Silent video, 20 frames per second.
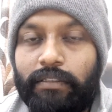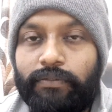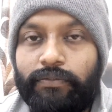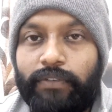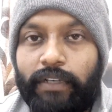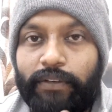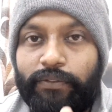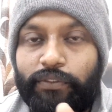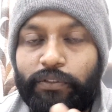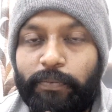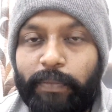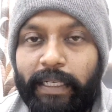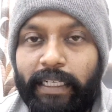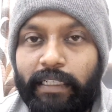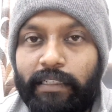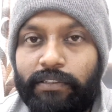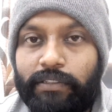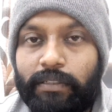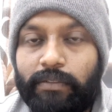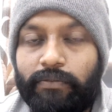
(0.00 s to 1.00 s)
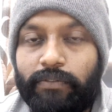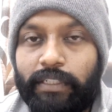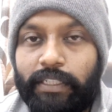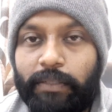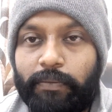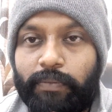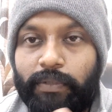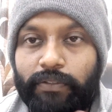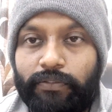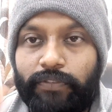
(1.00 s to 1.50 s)
5-speed engine
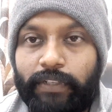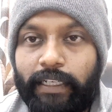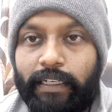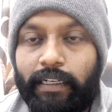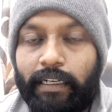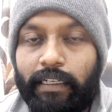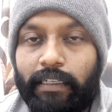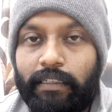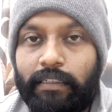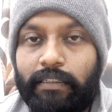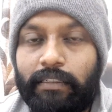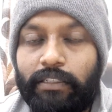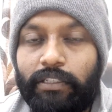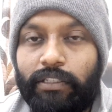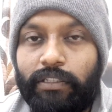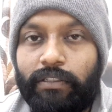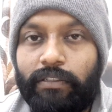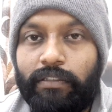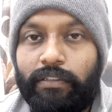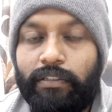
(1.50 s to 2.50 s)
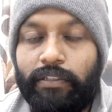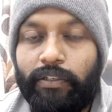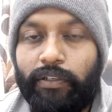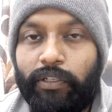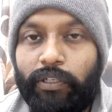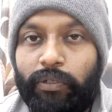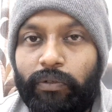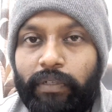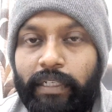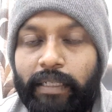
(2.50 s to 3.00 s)
very perfectly,
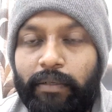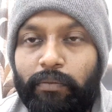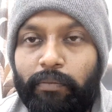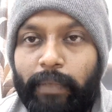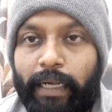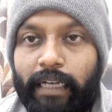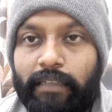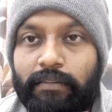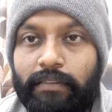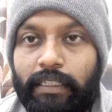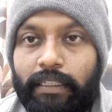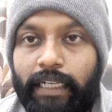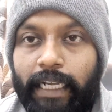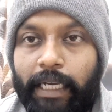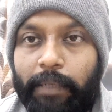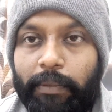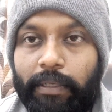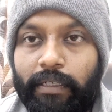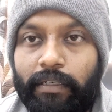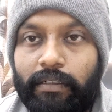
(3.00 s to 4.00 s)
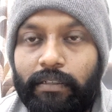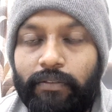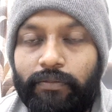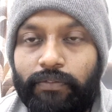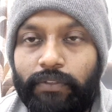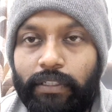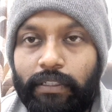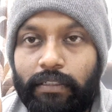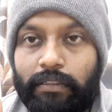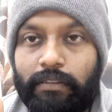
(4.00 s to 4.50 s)
you need to match the timing
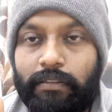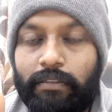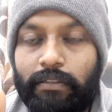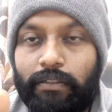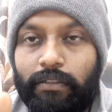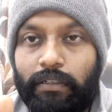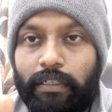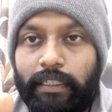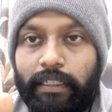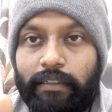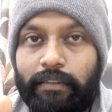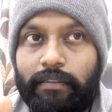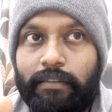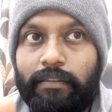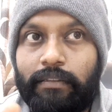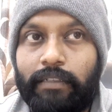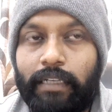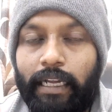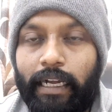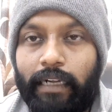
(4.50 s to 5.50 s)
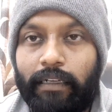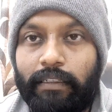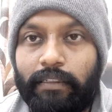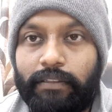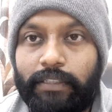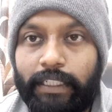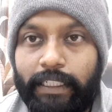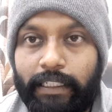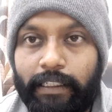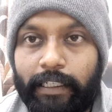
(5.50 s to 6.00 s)
of the coils and the
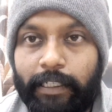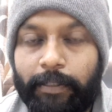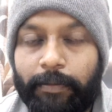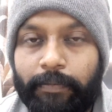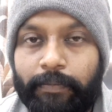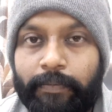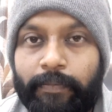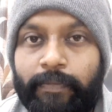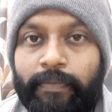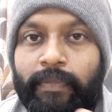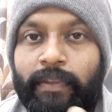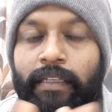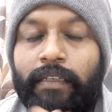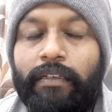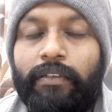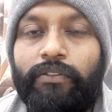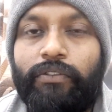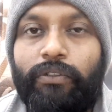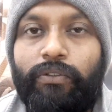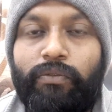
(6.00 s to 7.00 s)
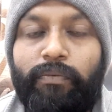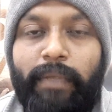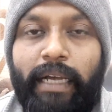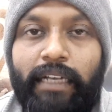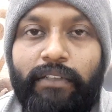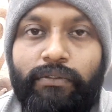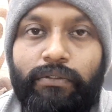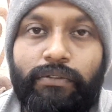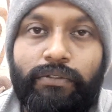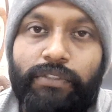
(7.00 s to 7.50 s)
CDI. So to
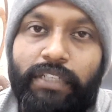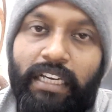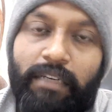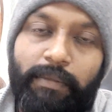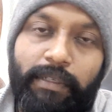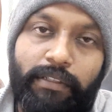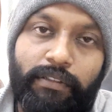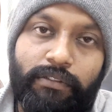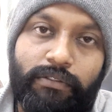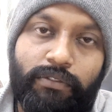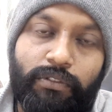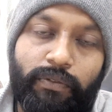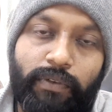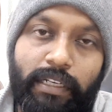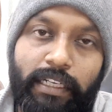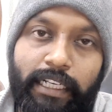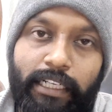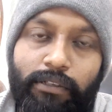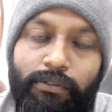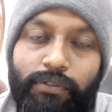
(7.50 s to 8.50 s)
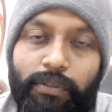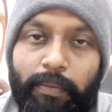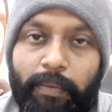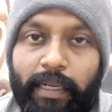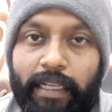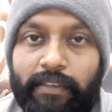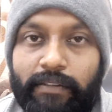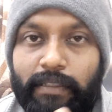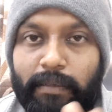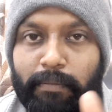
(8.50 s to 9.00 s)
match those timings, you will need to
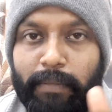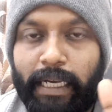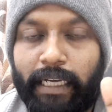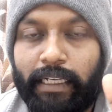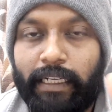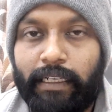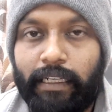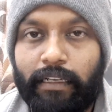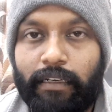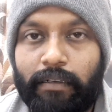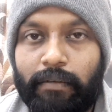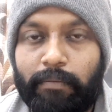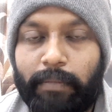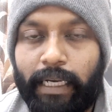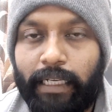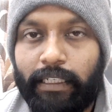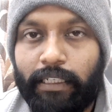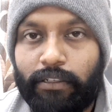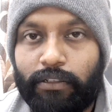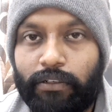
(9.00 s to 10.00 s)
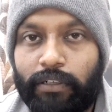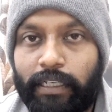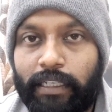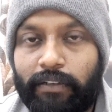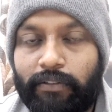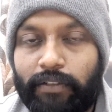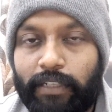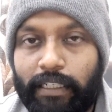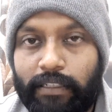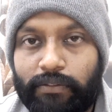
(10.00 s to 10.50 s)
replace the magnet
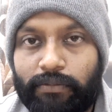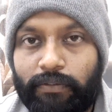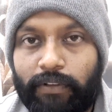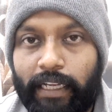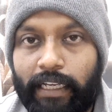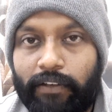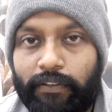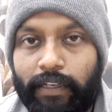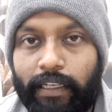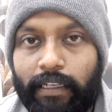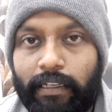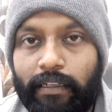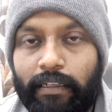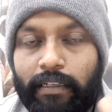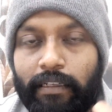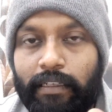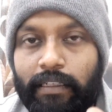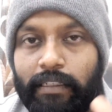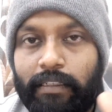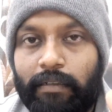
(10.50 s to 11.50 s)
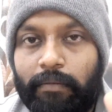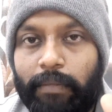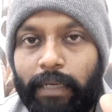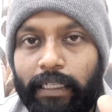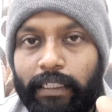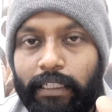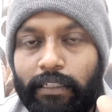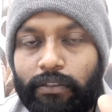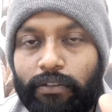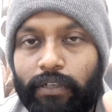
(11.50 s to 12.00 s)
coil, that is flywheel,
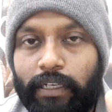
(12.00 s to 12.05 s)
magnet